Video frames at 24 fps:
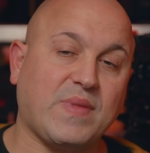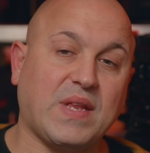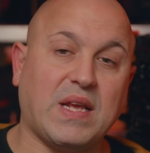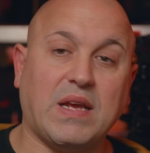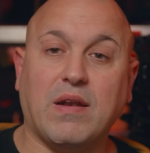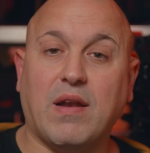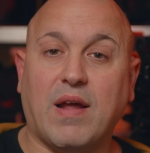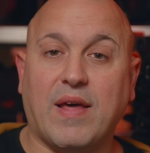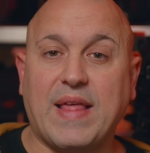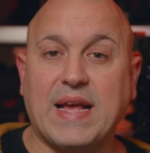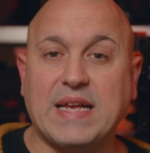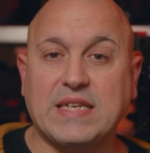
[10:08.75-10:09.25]

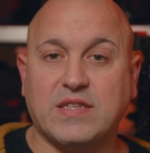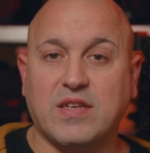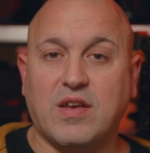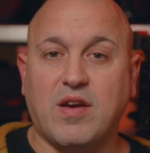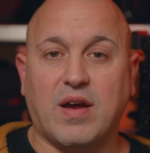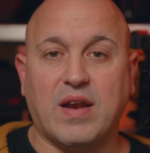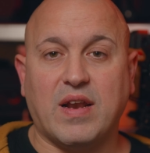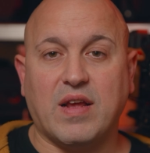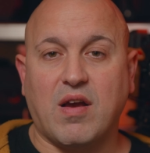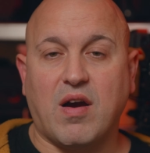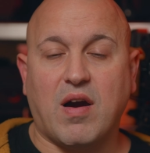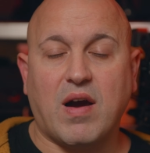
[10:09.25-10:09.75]
like, that's the
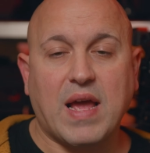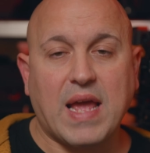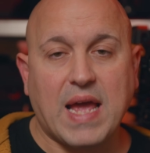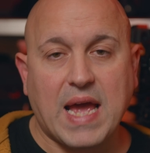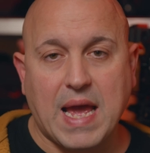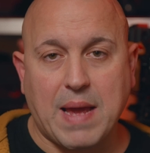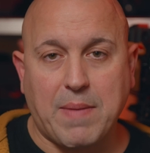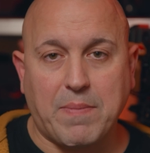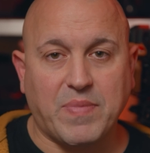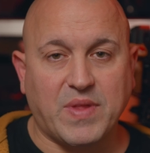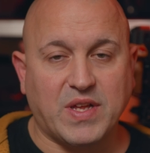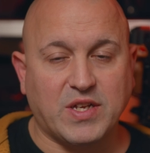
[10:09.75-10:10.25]
kind of guy I
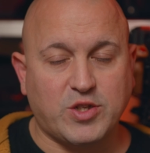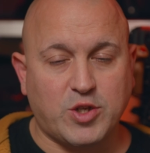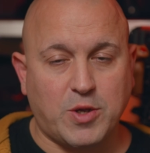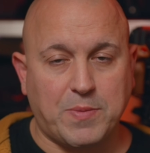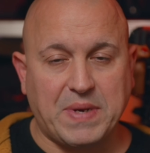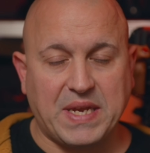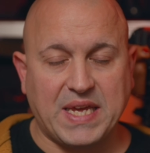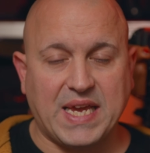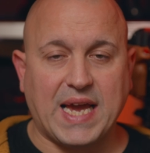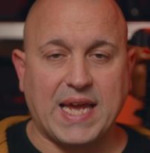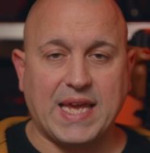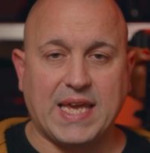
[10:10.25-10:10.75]
am. There's too
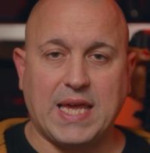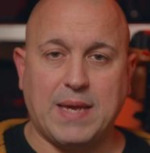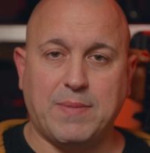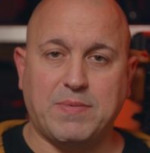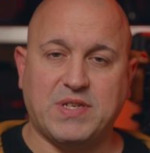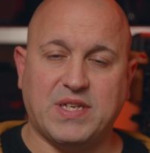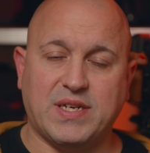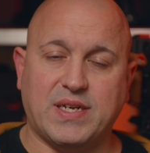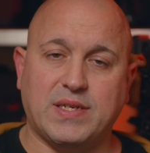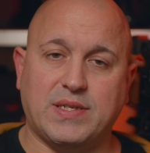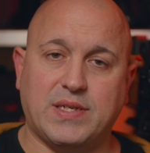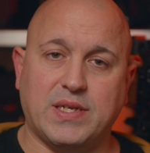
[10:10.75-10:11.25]
many
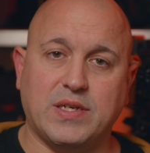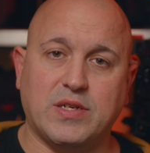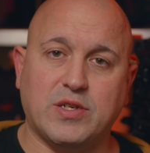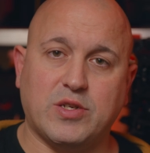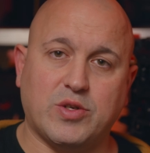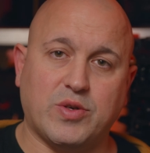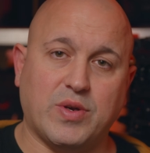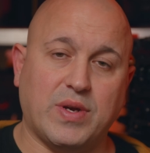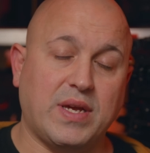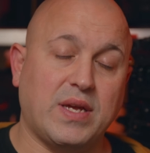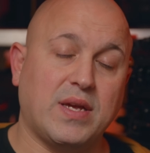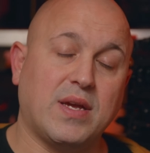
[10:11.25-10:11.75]
gatekeepers in this
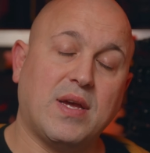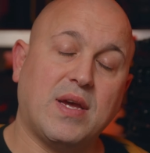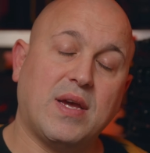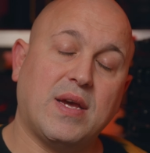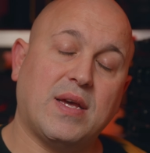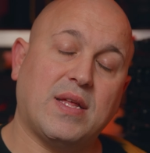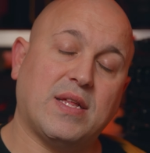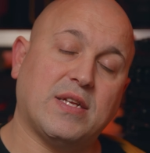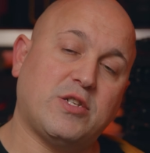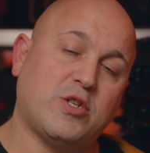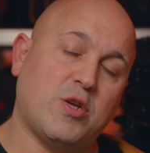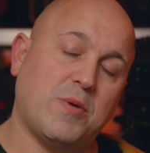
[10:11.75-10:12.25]
industry.
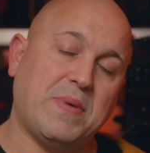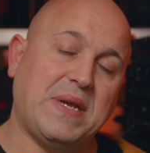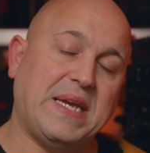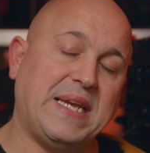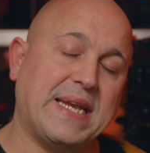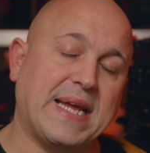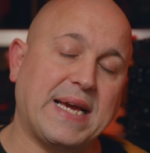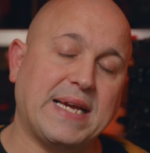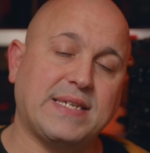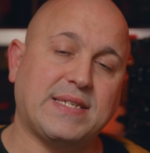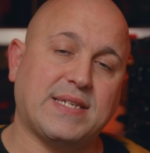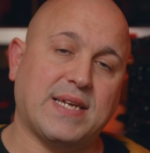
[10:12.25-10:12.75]
There's too many
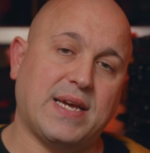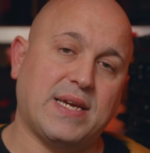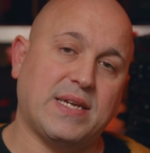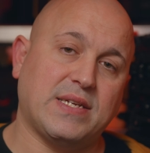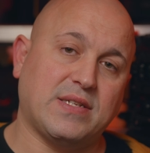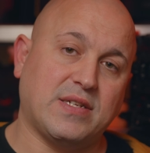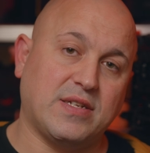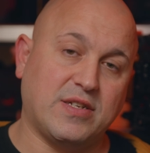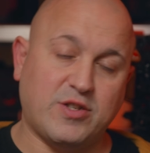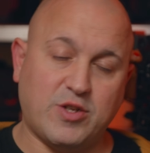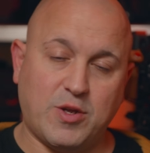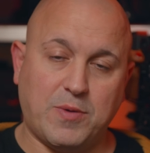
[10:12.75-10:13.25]
naysayers,
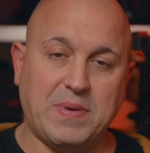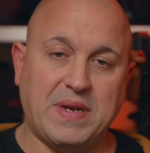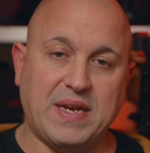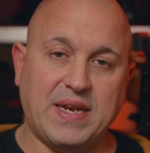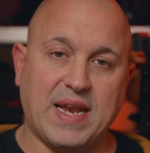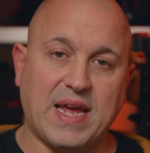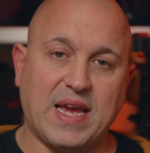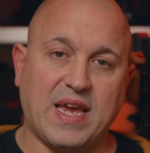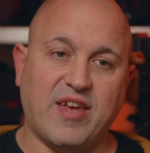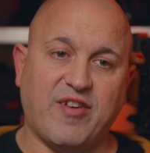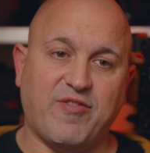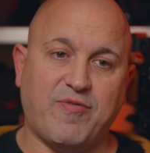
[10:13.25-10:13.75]
and there's too many
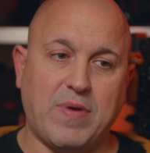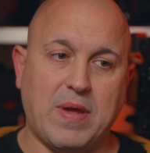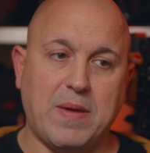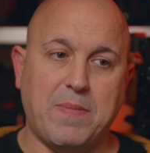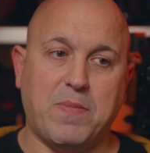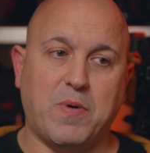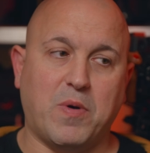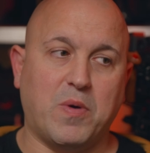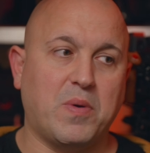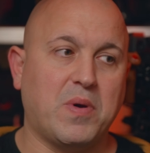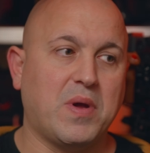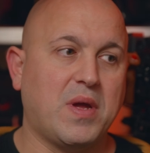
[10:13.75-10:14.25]
negative
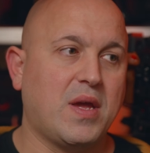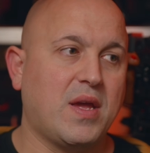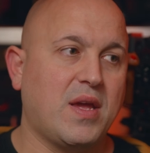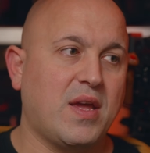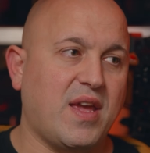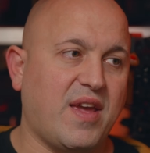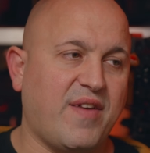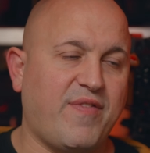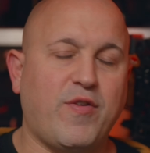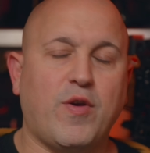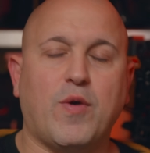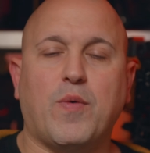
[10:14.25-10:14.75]
people.
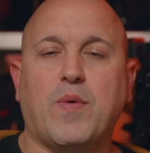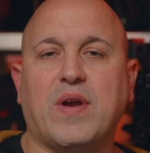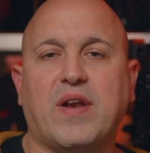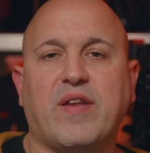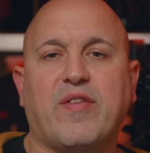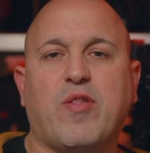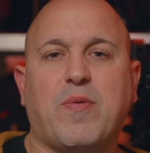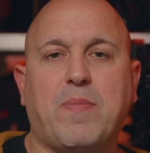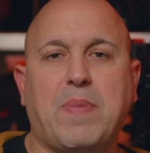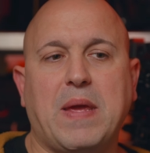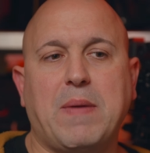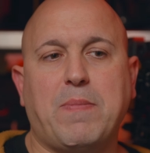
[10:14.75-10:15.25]
If you're one
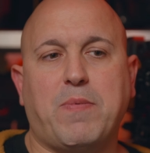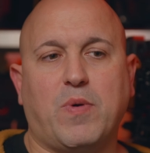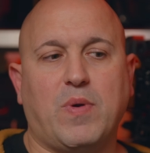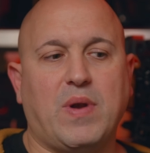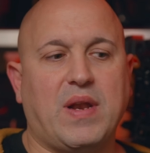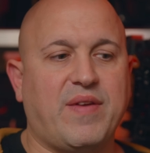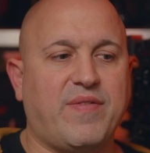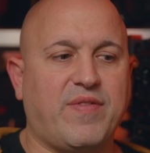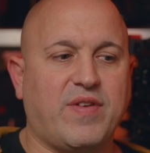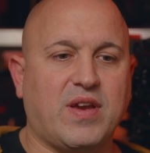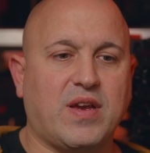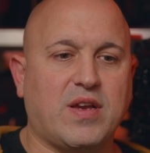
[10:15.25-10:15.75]
of the people
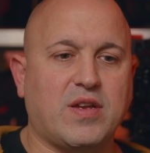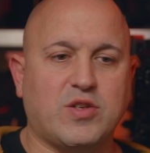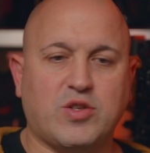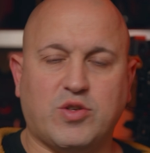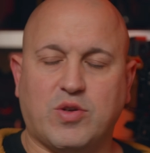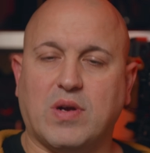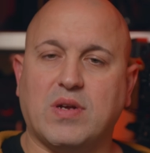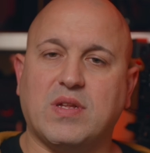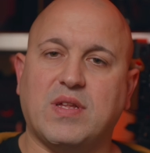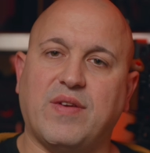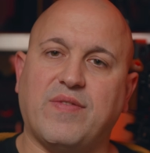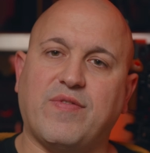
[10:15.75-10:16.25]
leaving
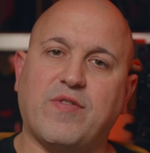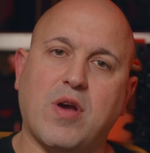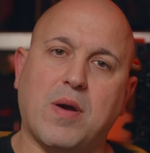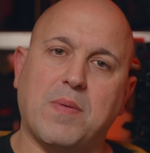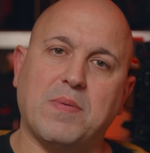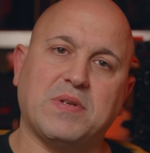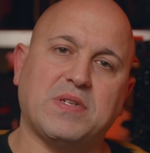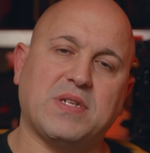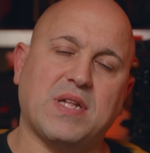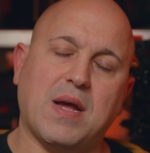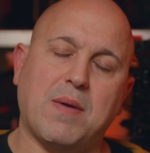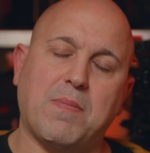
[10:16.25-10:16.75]
constructive
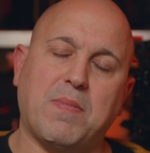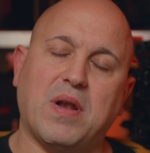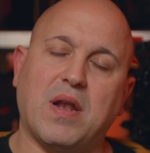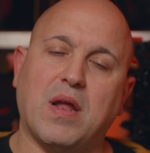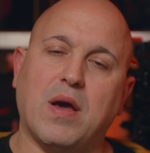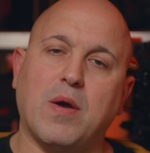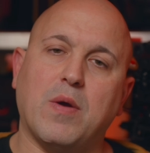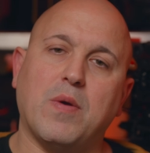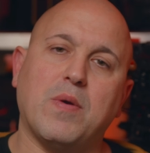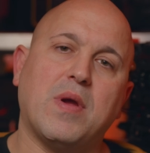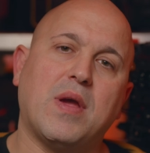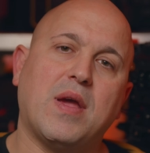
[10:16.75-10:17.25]
comments down
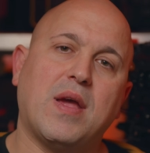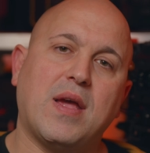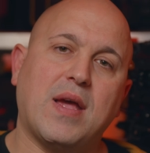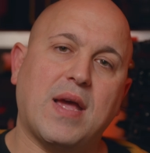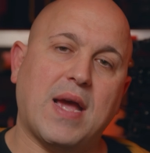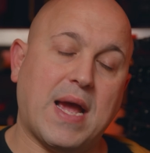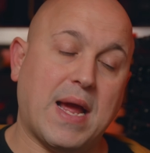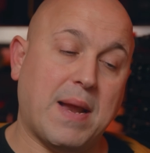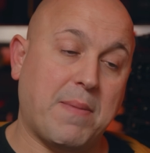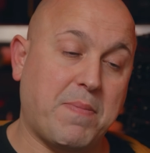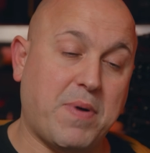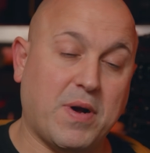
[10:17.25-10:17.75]
below
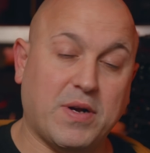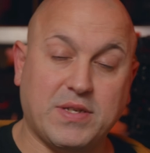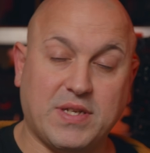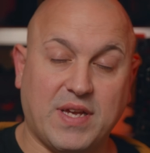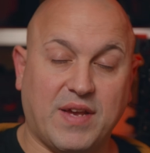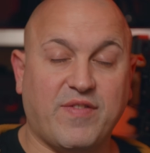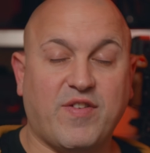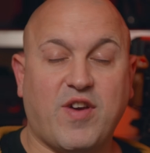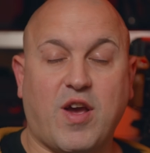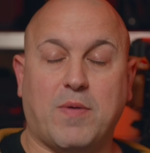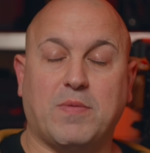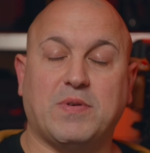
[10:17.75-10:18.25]
and
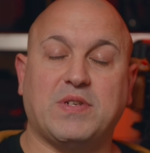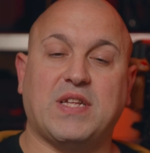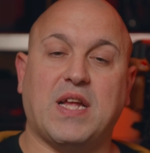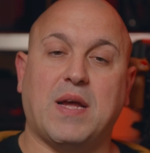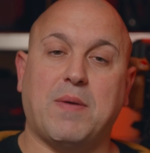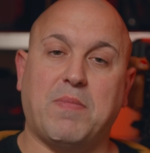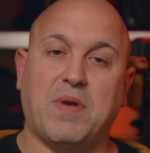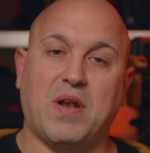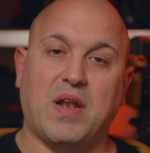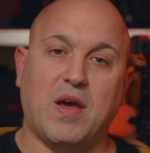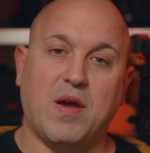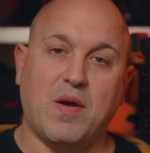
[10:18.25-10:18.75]
positive comments
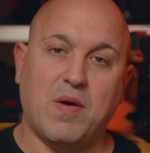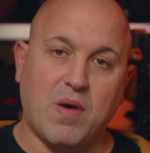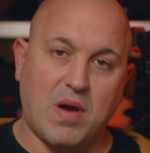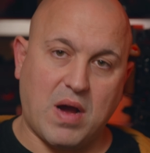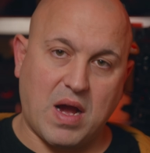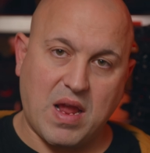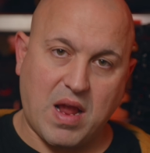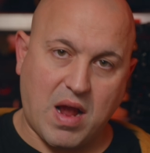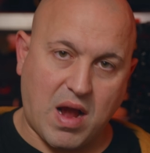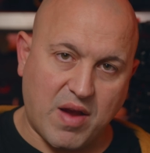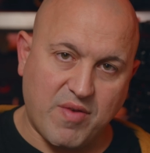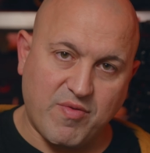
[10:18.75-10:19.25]
down below,
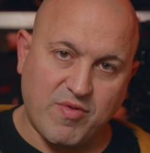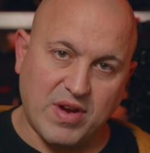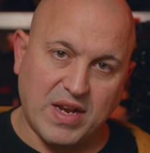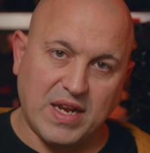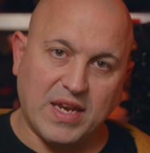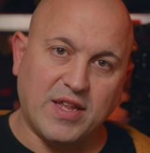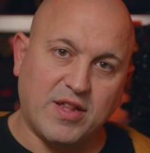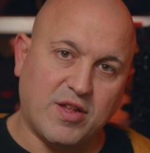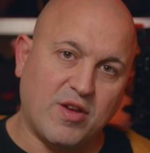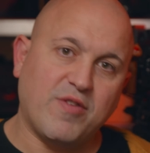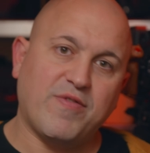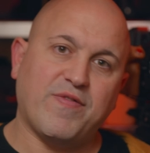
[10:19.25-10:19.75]
I
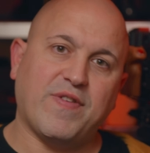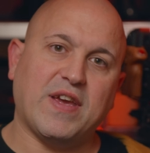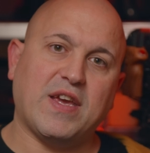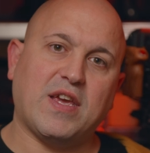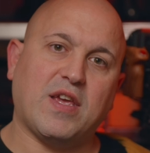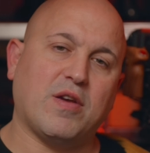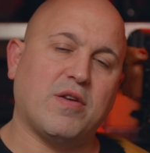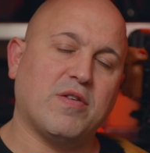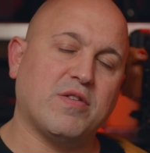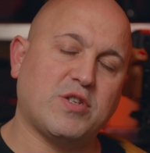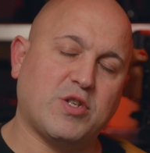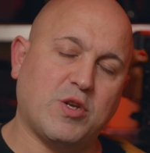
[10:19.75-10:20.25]
really do think
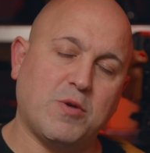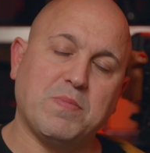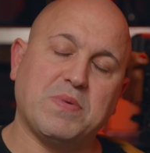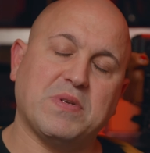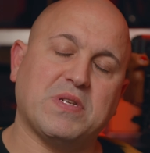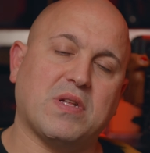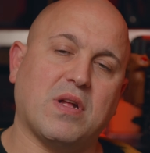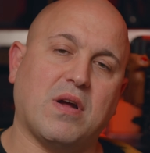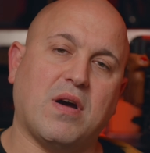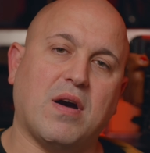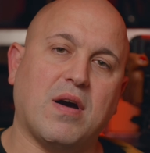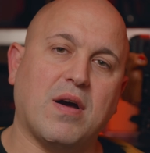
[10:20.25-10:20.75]
you're a
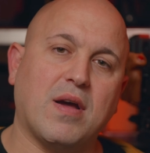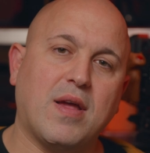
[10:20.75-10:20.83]
superstar,